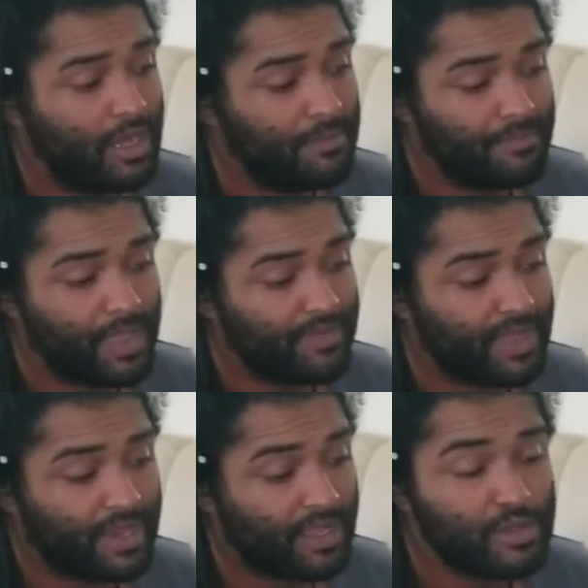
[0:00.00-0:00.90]
And
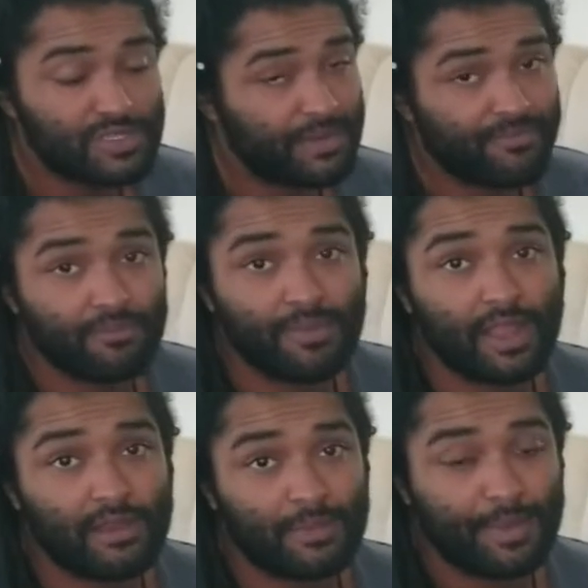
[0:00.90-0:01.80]
then it goes up from
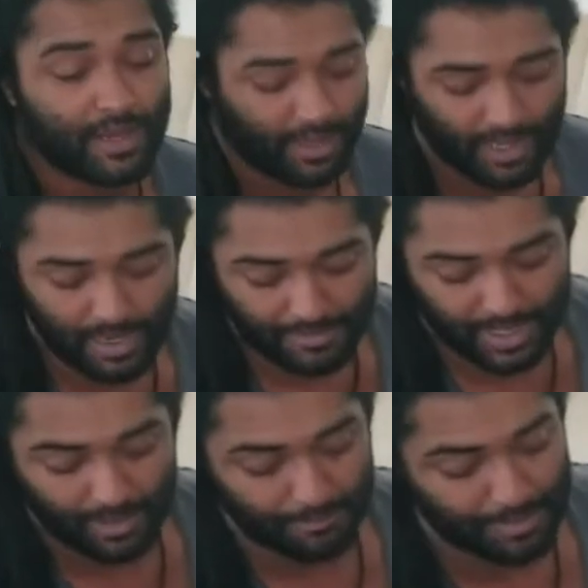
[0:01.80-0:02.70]
there depending on how
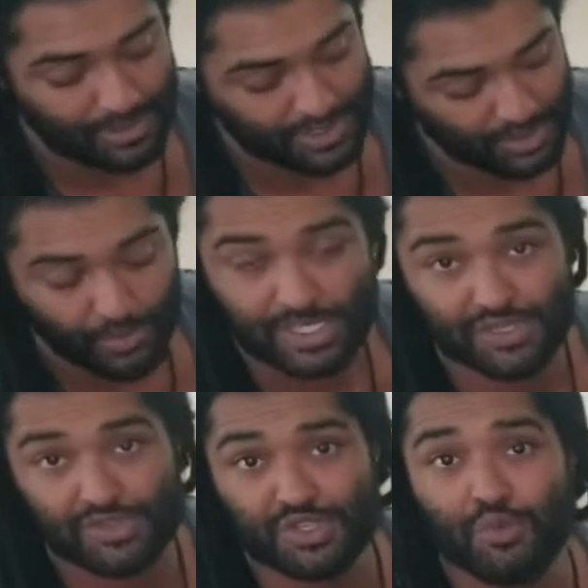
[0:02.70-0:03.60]
many bells and
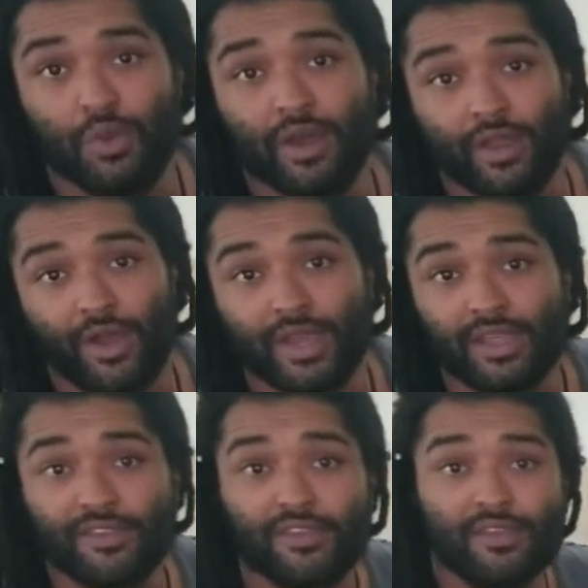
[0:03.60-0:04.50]
whistles you want on
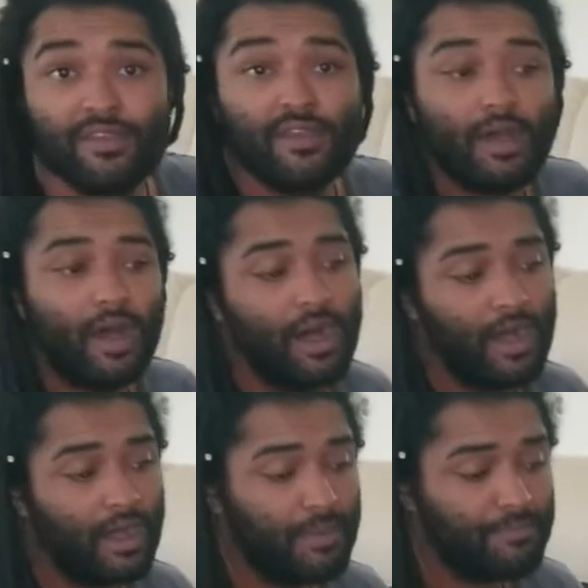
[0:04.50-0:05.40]
it.
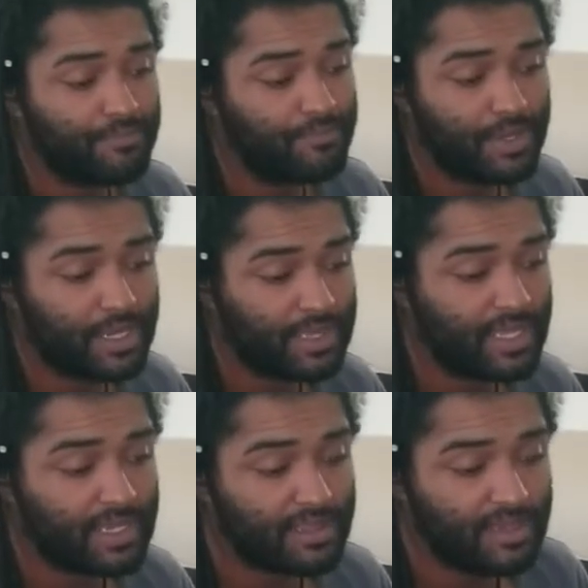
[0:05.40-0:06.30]
But at
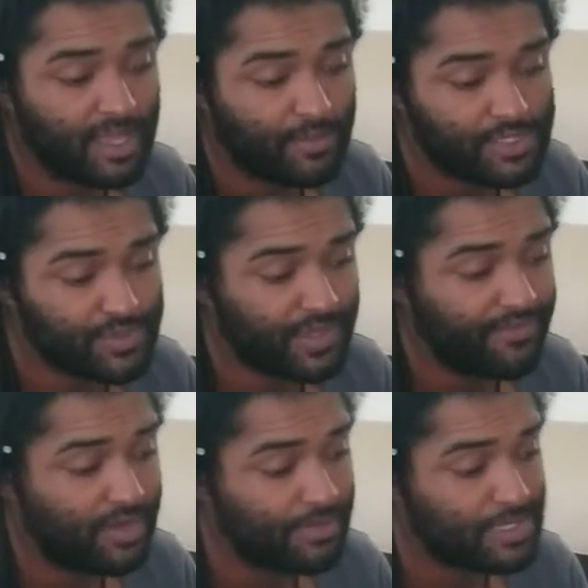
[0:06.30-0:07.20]
the end of the day, what's really
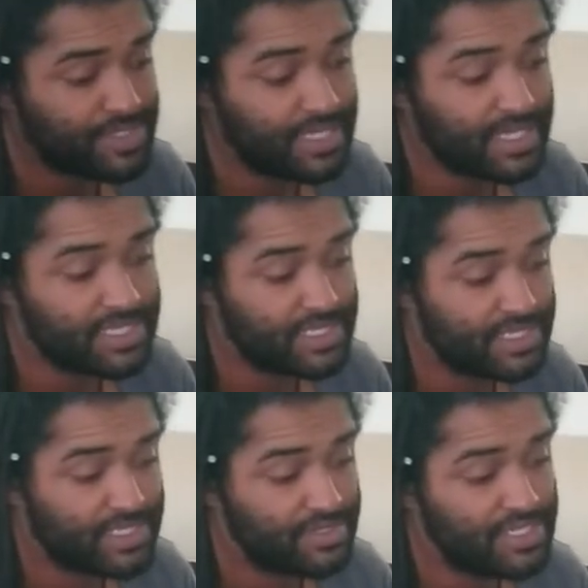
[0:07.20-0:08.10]
fun about sticks
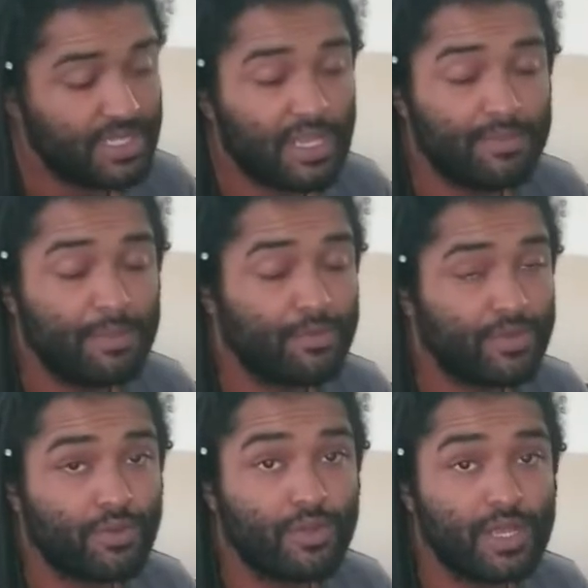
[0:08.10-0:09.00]
is you see a lot of people with
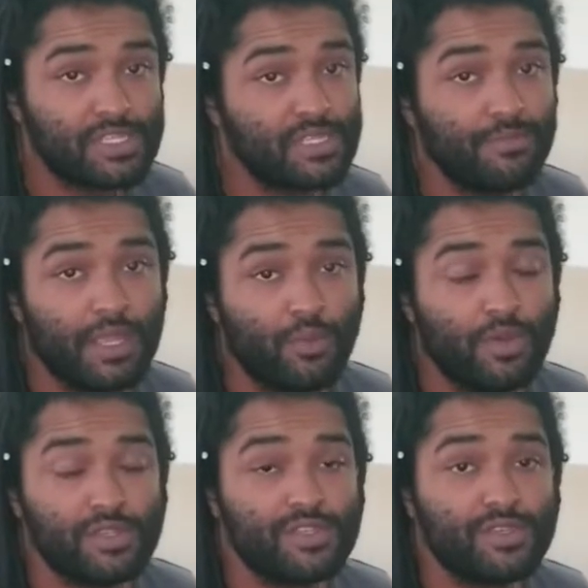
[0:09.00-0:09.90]
their own custom-made
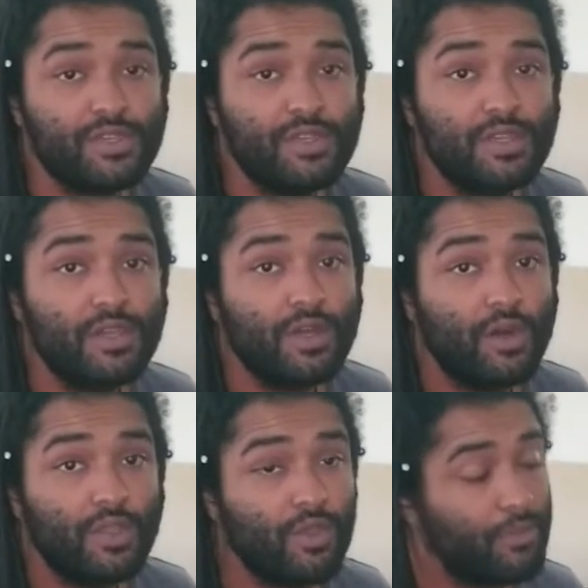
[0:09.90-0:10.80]
ones.
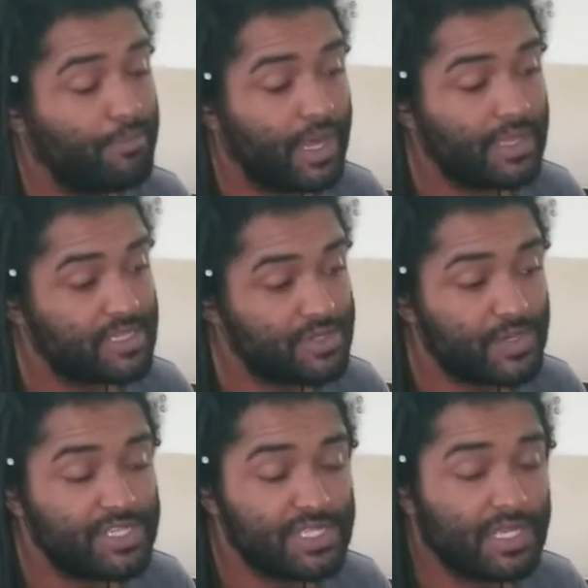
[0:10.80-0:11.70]
You can buy the
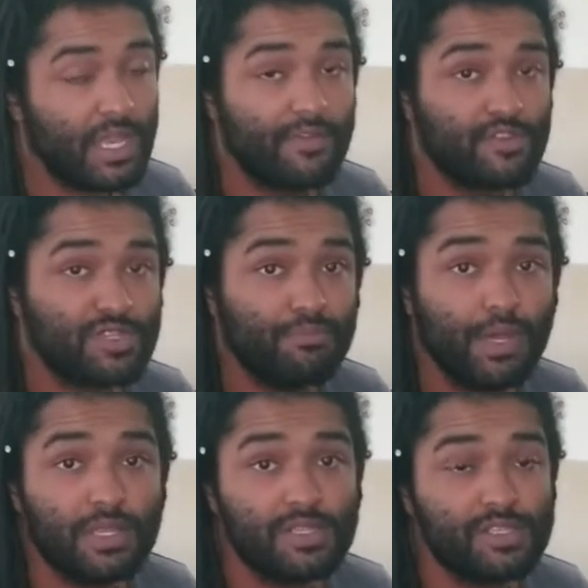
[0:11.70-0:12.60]
switches and levers and
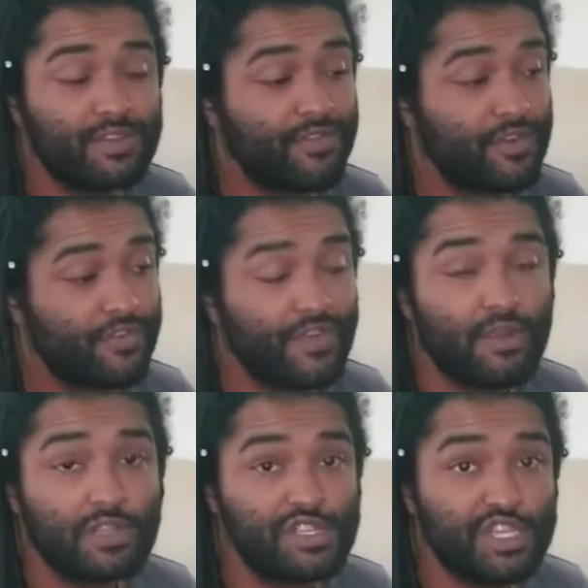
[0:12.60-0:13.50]
buttons for
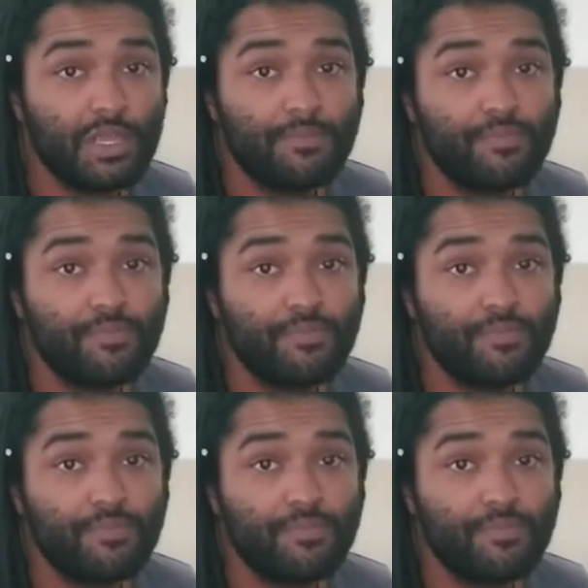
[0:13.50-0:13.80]
fairly cheap,